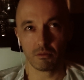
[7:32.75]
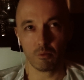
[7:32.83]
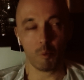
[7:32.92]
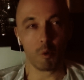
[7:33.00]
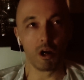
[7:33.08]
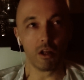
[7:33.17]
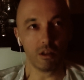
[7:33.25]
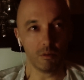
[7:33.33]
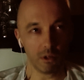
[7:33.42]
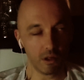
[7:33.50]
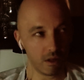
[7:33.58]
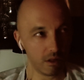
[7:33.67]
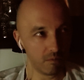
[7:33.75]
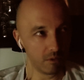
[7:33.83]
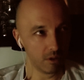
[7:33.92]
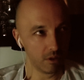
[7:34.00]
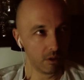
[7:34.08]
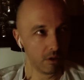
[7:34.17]
What you become?
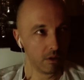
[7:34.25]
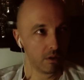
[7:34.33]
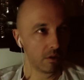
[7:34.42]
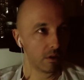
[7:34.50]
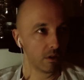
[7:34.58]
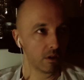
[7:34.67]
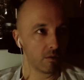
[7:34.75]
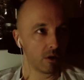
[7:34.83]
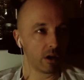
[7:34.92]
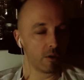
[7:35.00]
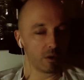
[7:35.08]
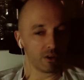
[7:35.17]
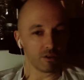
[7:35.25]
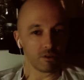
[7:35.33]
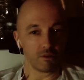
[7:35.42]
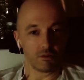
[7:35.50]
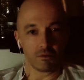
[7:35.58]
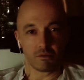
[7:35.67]
Great question.